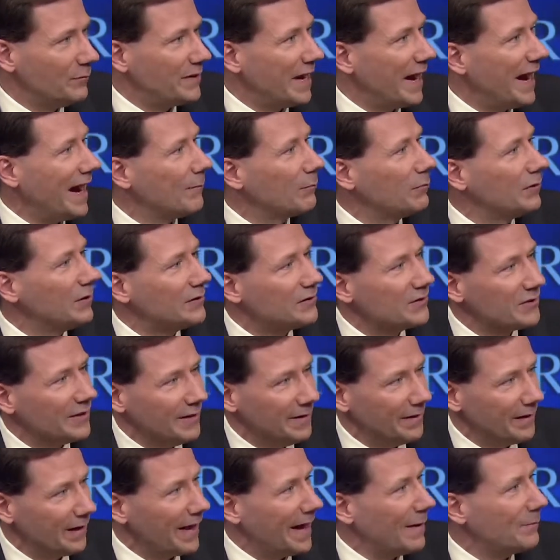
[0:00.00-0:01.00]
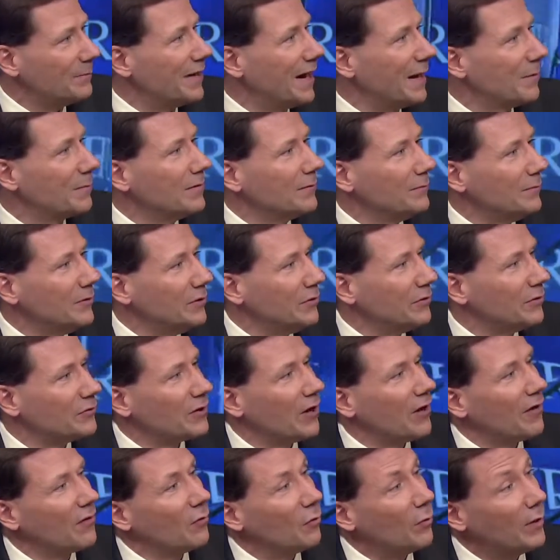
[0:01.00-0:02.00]
tablets and laptop computers
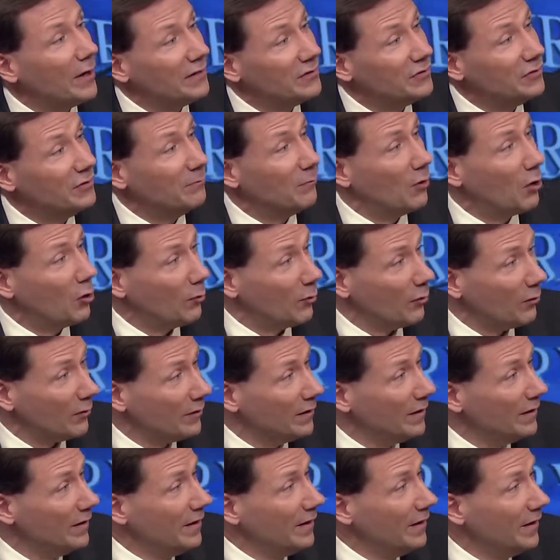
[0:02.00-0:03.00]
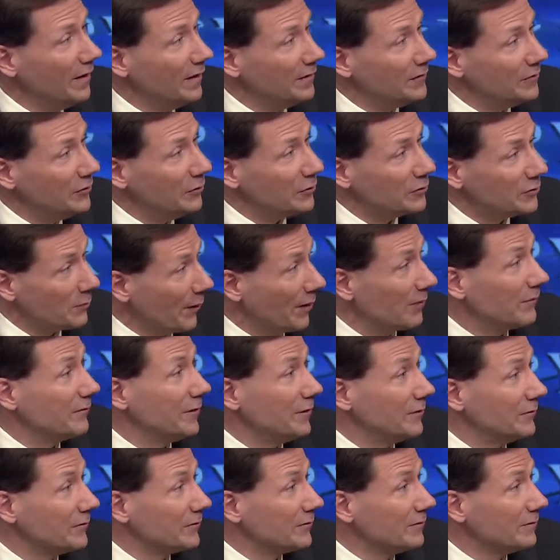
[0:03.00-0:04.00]
all the way to mobile to
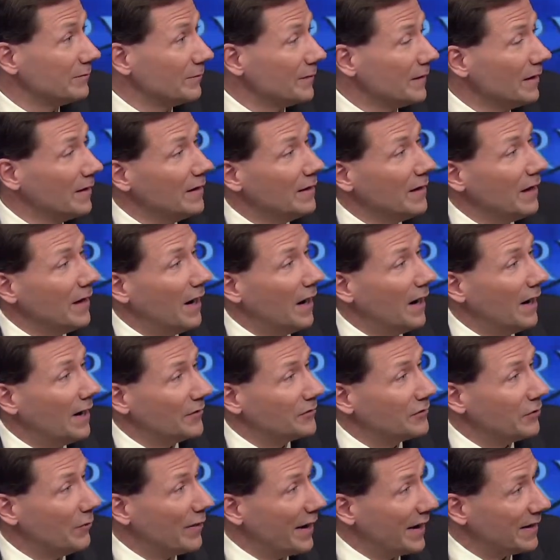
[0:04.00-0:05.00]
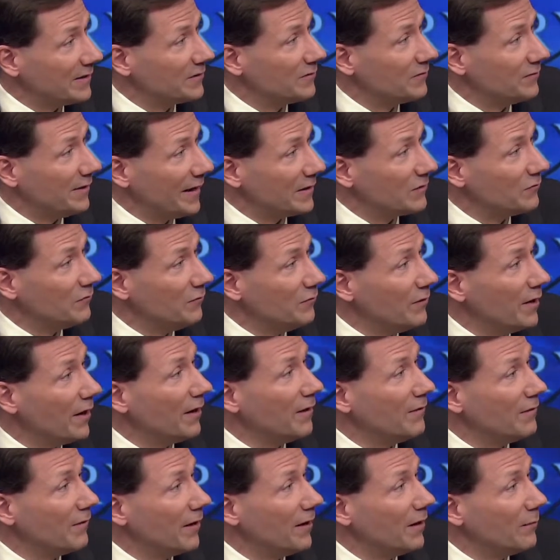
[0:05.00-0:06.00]
smartphones. So that's
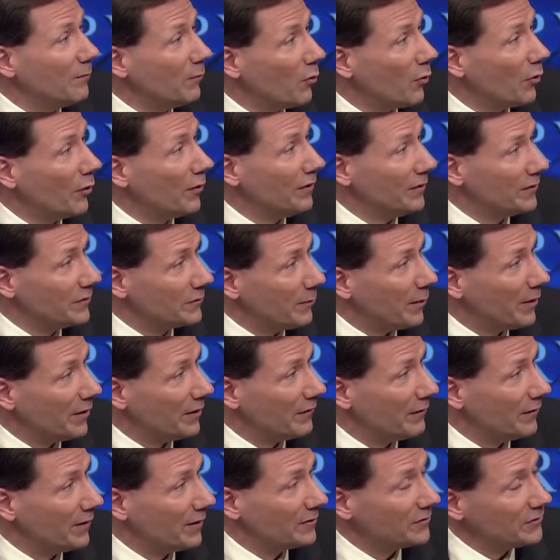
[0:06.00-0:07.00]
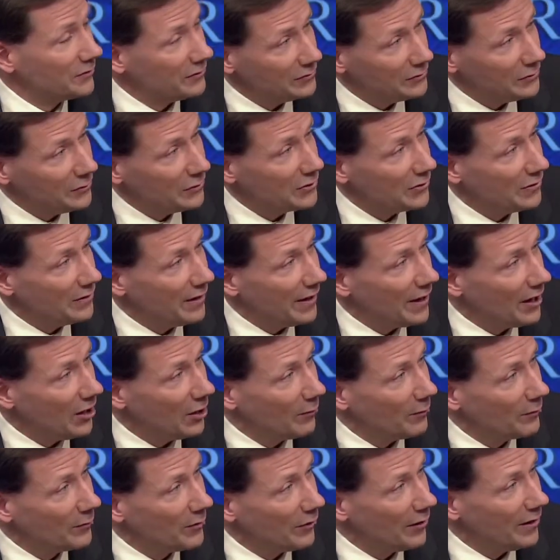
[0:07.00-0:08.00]
very, very important as part of our solution to
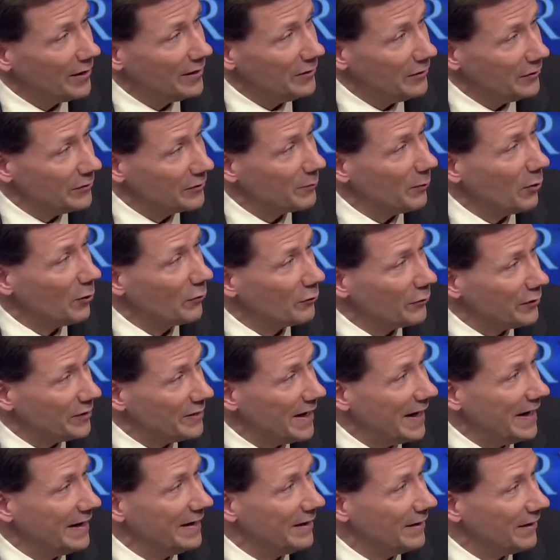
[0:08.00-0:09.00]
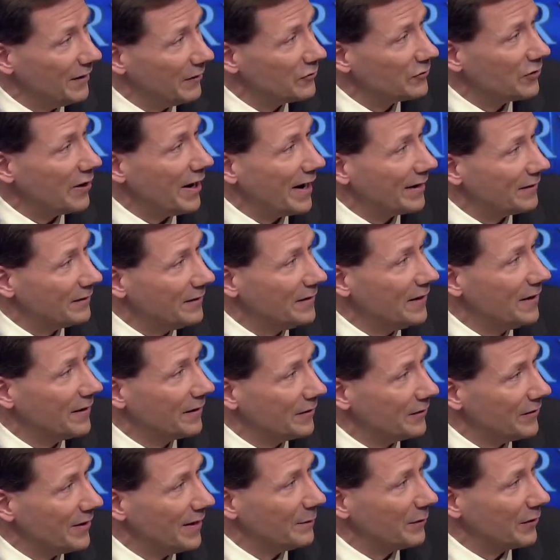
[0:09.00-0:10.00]
help credit unions both retain and attract the
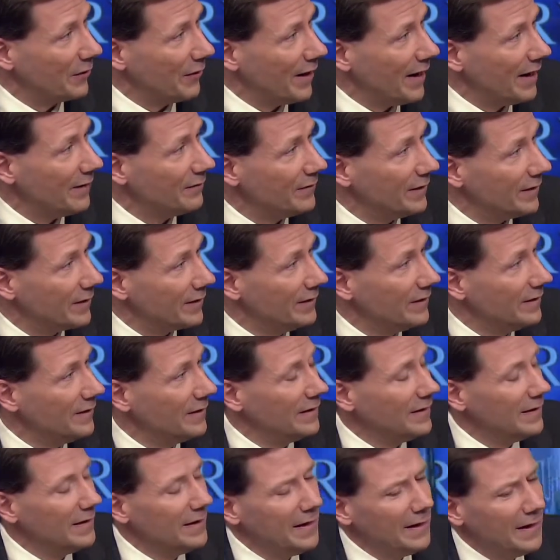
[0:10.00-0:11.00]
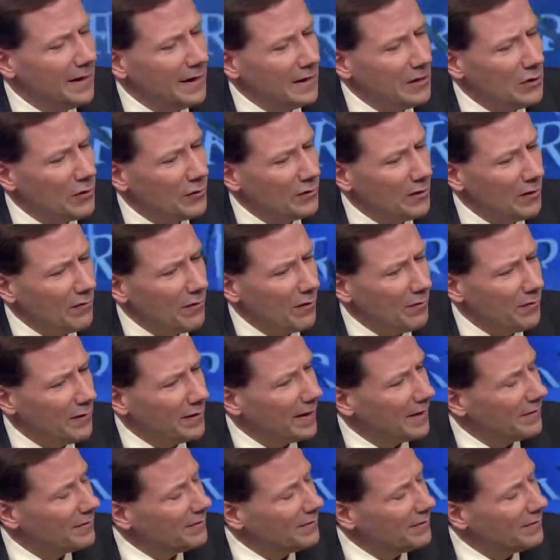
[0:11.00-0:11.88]
younger demographic. The other thing I